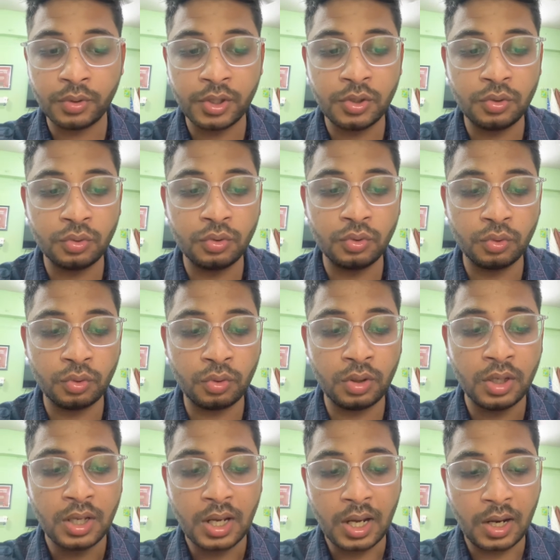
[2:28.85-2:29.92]
to know
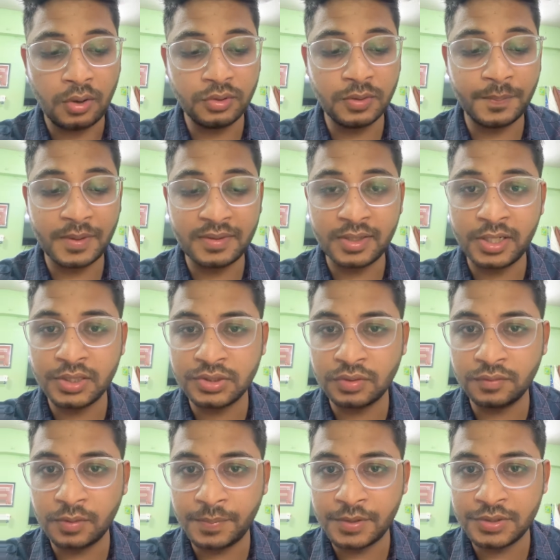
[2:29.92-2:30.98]
how the presentation of
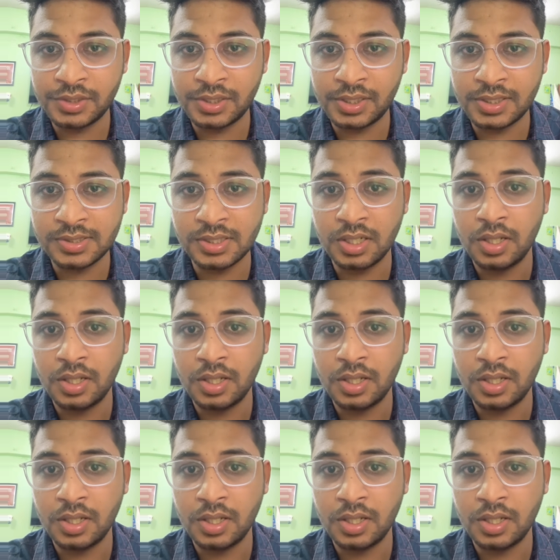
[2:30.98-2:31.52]
the patient is,